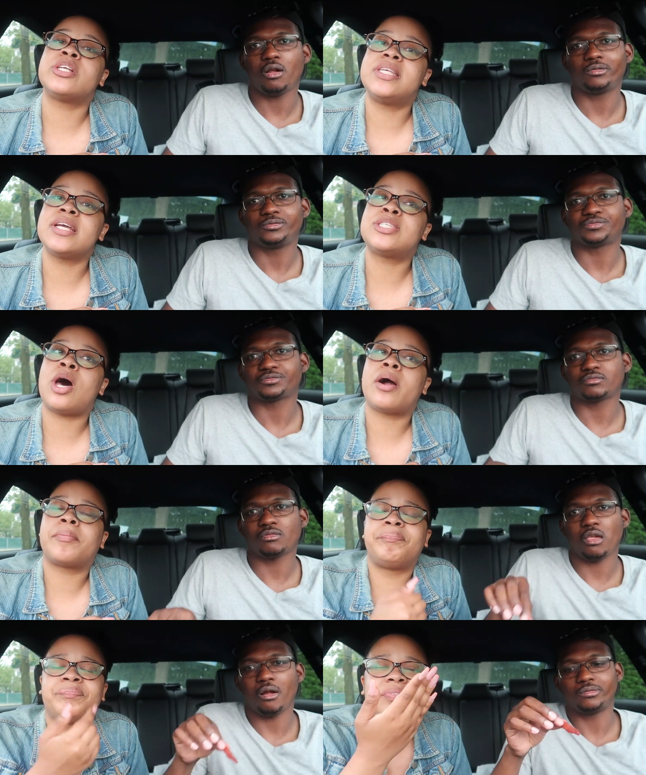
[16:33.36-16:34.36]
Speaker 1: on TikTok.
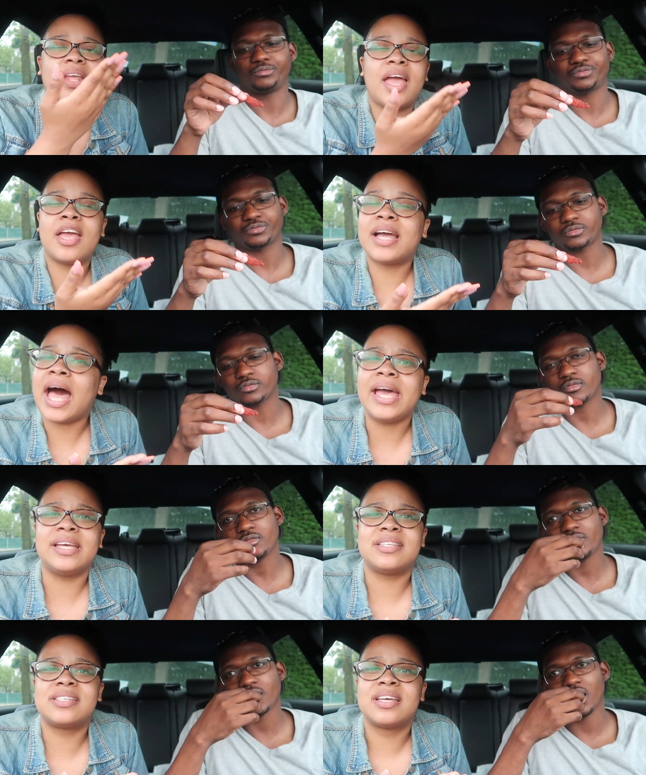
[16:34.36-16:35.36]

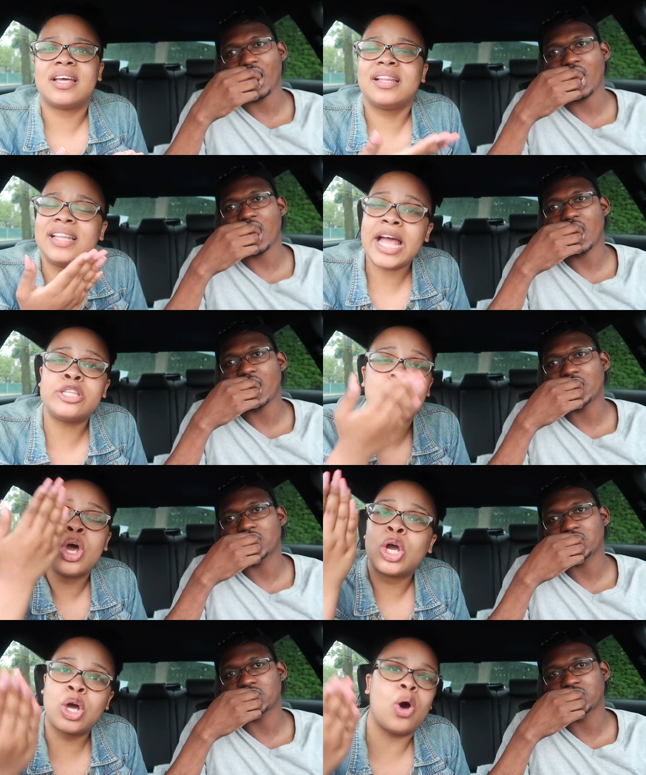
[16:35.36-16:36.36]
Guys, let's
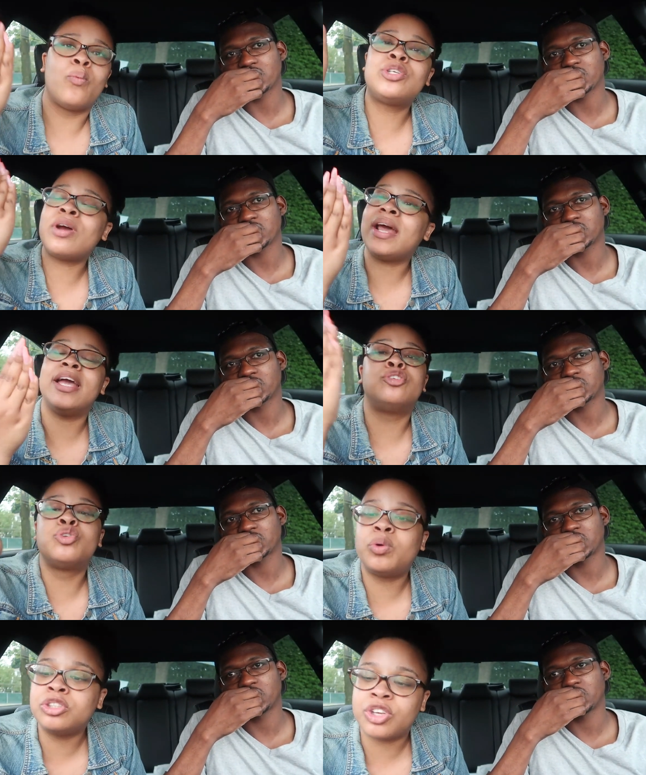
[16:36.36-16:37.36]
go. We're trying to hit
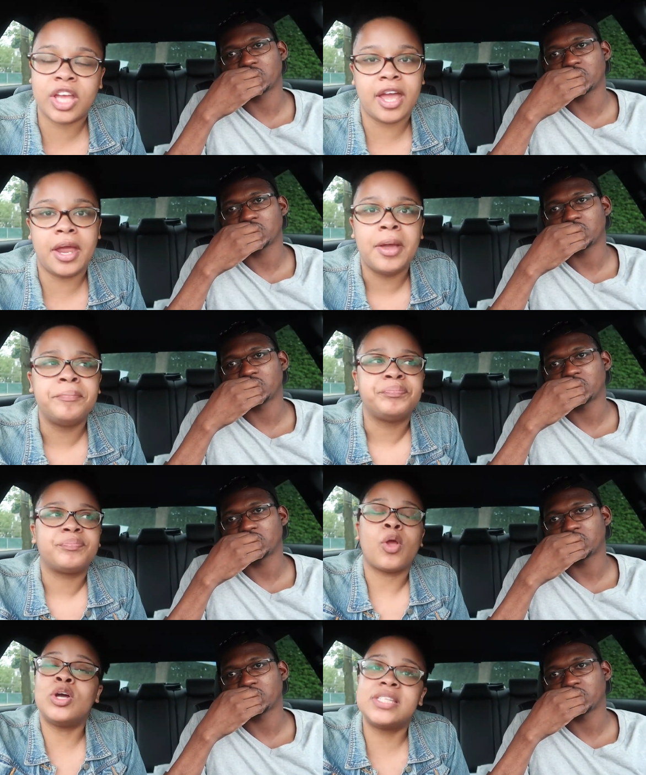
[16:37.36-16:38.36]
200K
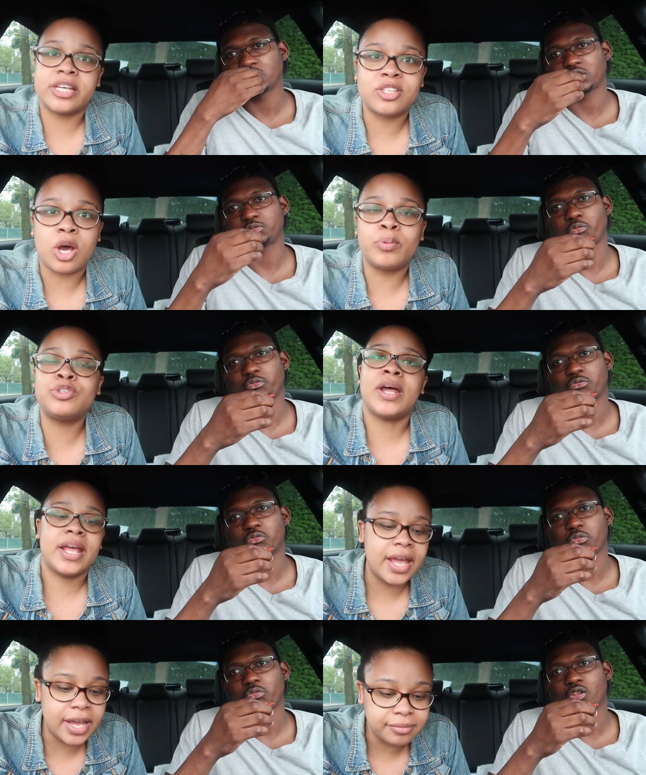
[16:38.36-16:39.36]
on TikTok. We're trying
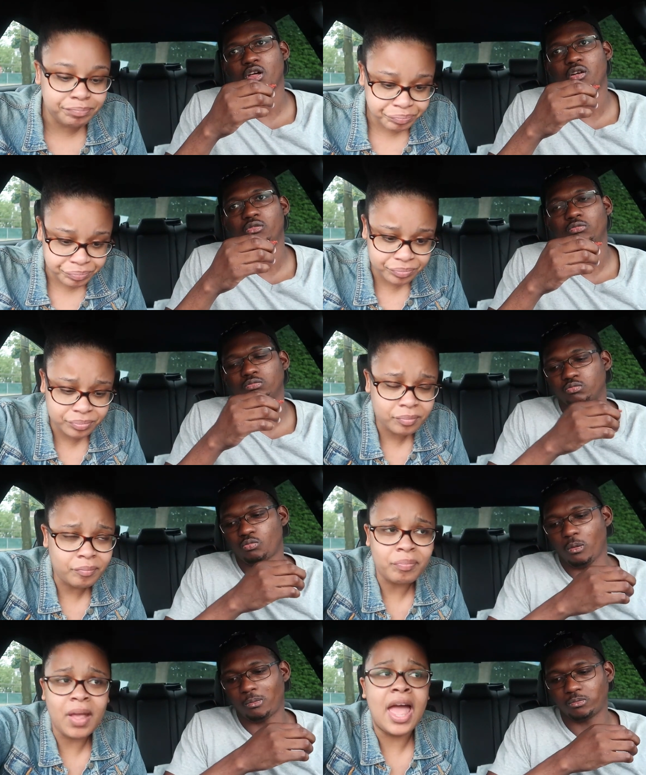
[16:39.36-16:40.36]
to hit...
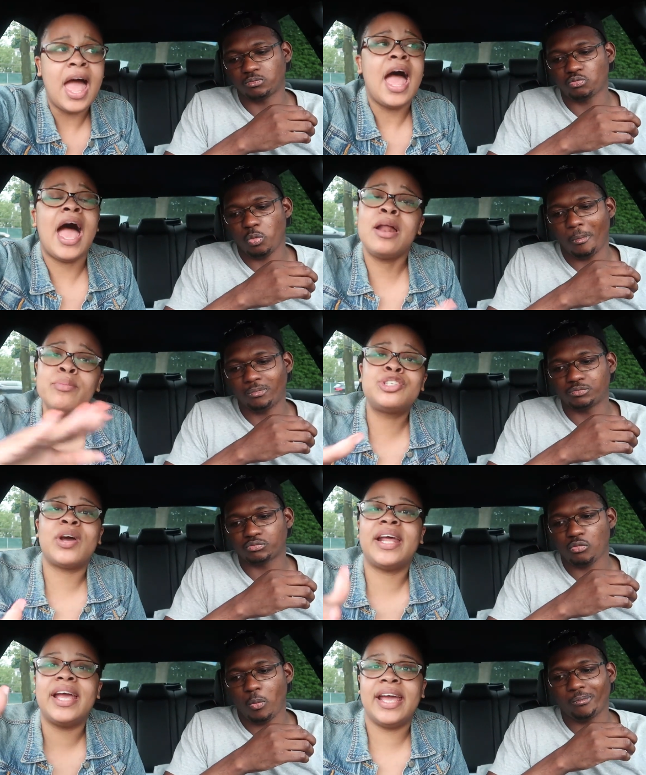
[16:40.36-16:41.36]
And we're
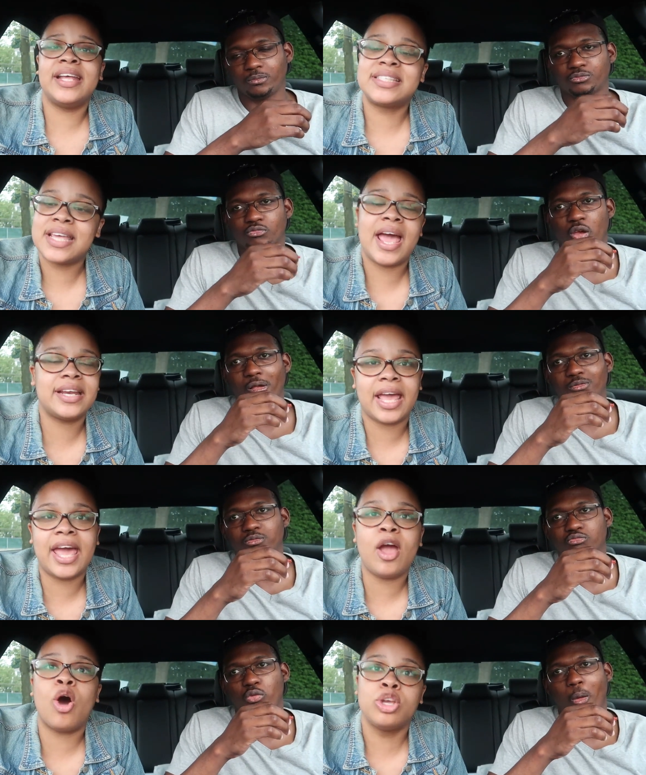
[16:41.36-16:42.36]
trying to hit
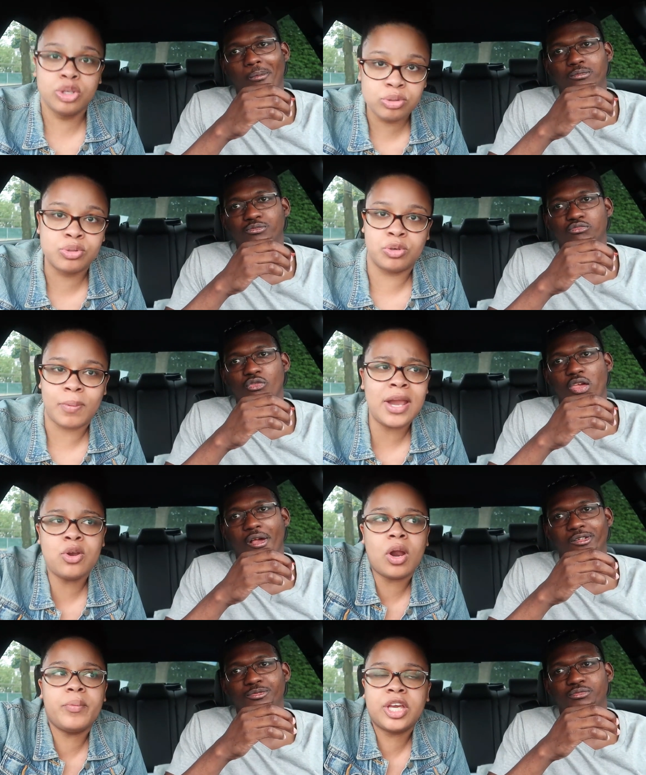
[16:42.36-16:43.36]
10K on YouTube. I
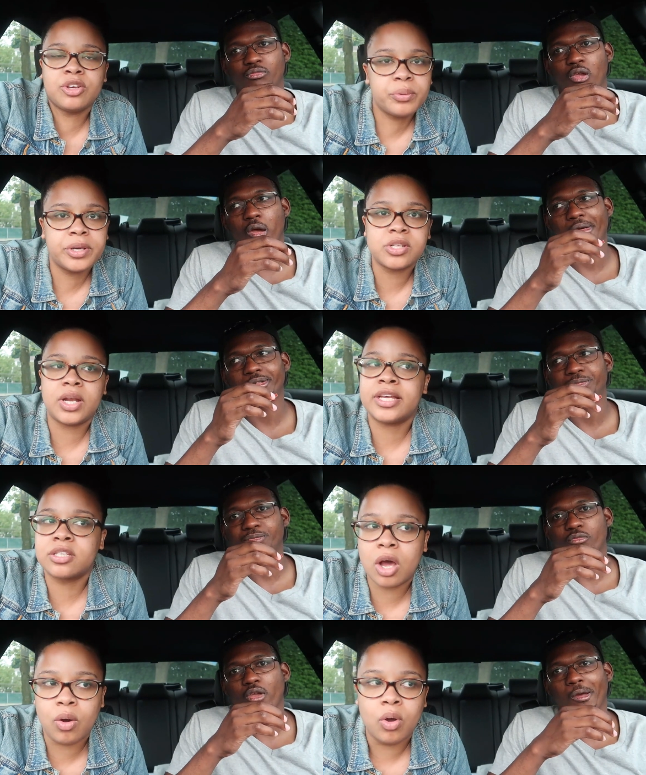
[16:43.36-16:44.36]
know that we can do it, so
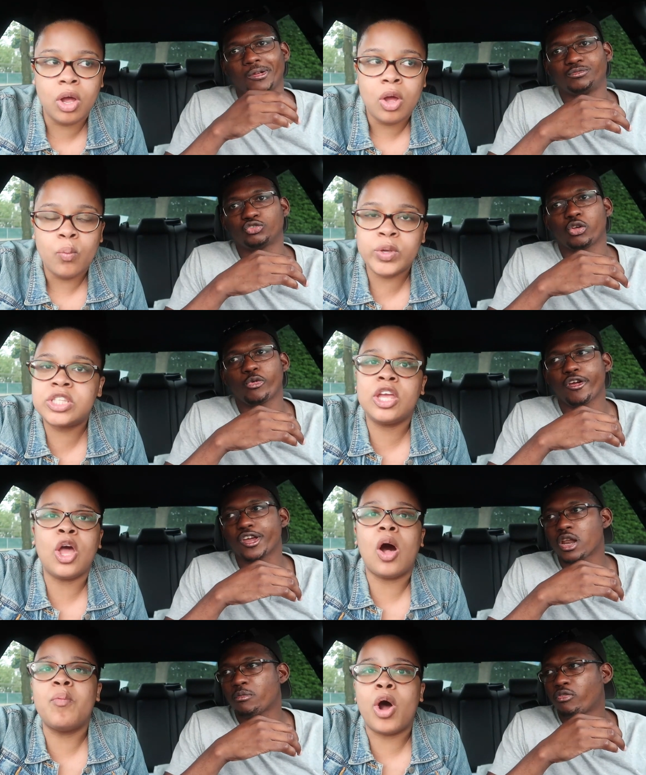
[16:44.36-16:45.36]
let's go. We we'll see
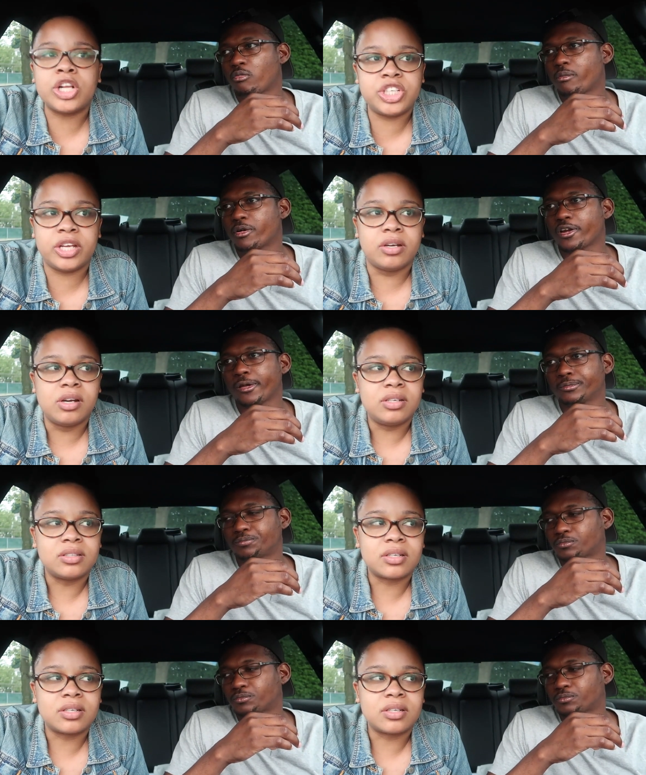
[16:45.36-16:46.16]
y'all watching.